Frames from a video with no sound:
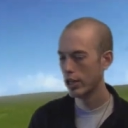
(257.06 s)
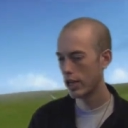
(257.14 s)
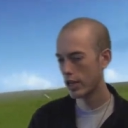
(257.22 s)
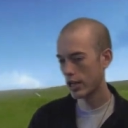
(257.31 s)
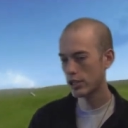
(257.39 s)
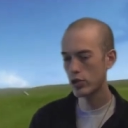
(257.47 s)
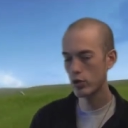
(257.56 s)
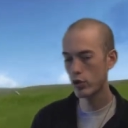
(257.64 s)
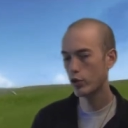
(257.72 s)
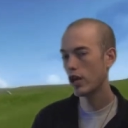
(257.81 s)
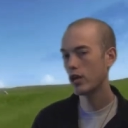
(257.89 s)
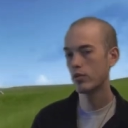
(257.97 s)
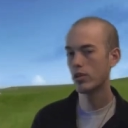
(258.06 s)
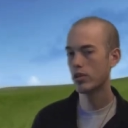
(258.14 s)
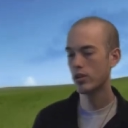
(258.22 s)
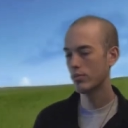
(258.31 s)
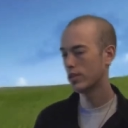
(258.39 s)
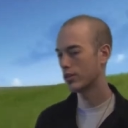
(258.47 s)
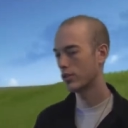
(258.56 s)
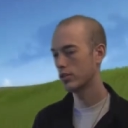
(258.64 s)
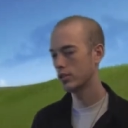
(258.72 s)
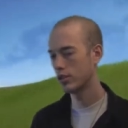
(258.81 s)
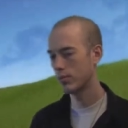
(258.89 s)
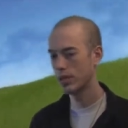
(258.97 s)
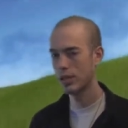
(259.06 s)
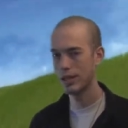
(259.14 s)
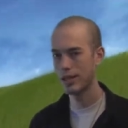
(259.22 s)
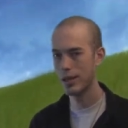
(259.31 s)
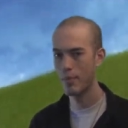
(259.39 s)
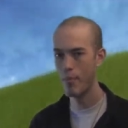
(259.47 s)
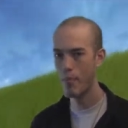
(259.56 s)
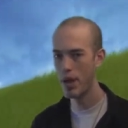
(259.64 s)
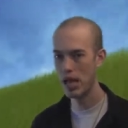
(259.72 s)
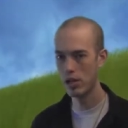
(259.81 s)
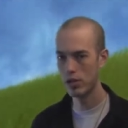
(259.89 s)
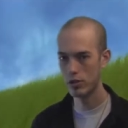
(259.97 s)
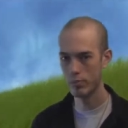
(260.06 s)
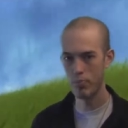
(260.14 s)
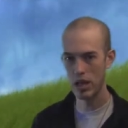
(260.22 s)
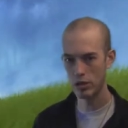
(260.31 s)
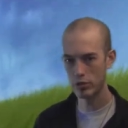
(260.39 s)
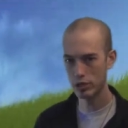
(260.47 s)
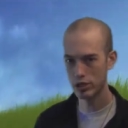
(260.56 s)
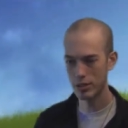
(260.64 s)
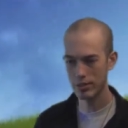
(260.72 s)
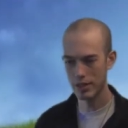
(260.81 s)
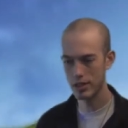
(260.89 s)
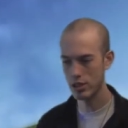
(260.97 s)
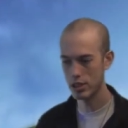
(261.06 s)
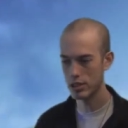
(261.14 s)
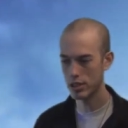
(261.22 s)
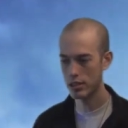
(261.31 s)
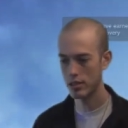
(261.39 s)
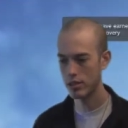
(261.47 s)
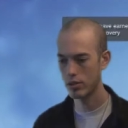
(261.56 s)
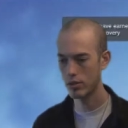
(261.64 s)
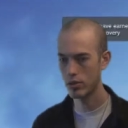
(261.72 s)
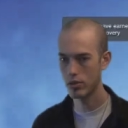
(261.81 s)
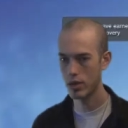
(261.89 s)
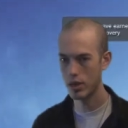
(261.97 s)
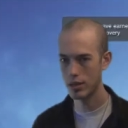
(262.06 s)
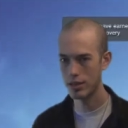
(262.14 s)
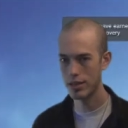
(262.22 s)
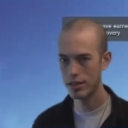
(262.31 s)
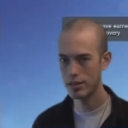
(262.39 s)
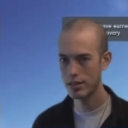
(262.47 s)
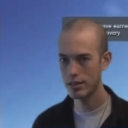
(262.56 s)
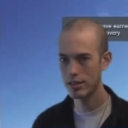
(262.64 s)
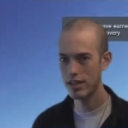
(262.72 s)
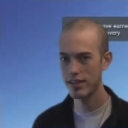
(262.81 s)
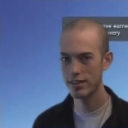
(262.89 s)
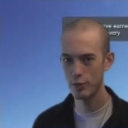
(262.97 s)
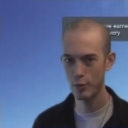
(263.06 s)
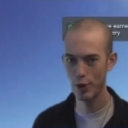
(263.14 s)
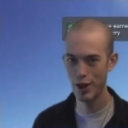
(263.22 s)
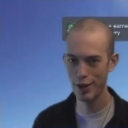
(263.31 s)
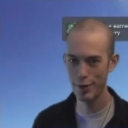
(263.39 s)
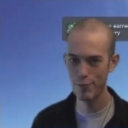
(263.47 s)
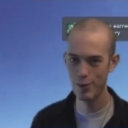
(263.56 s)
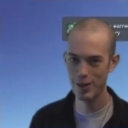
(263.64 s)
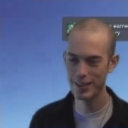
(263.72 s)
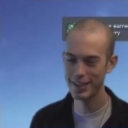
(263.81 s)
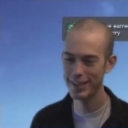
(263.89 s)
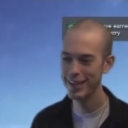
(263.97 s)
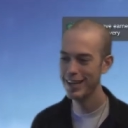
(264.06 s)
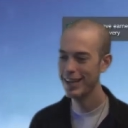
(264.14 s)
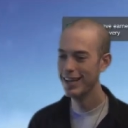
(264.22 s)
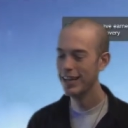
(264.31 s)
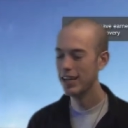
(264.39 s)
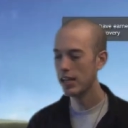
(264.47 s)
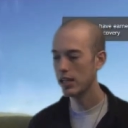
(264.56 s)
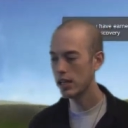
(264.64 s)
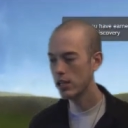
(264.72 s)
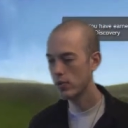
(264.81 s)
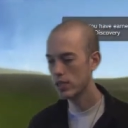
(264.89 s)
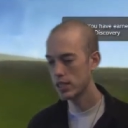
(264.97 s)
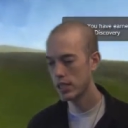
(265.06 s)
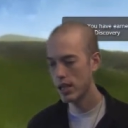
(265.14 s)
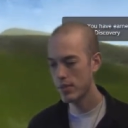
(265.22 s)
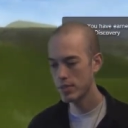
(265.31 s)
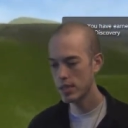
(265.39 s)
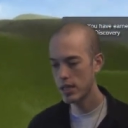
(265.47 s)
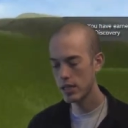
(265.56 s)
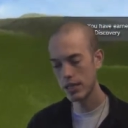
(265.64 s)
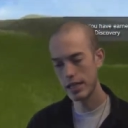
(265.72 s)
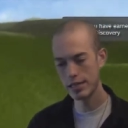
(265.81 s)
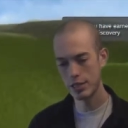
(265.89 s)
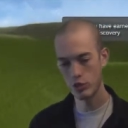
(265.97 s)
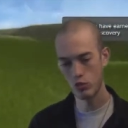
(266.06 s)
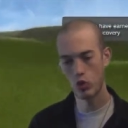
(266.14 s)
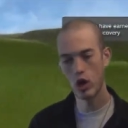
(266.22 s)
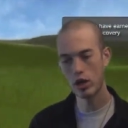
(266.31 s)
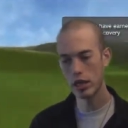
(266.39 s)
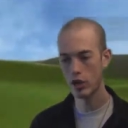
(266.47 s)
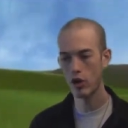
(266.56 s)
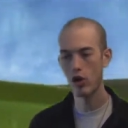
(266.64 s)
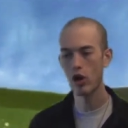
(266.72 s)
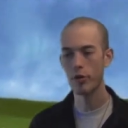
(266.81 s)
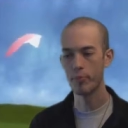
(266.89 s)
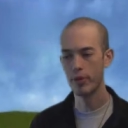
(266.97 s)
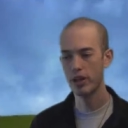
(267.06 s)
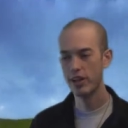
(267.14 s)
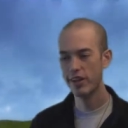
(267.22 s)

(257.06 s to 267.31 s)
And I joke around with her, I'm like, oh, it's going to be like a bell belt or something. She's like, oh great, that's exactly what I wanted. And anyways, he comes in and he has this rotting arm.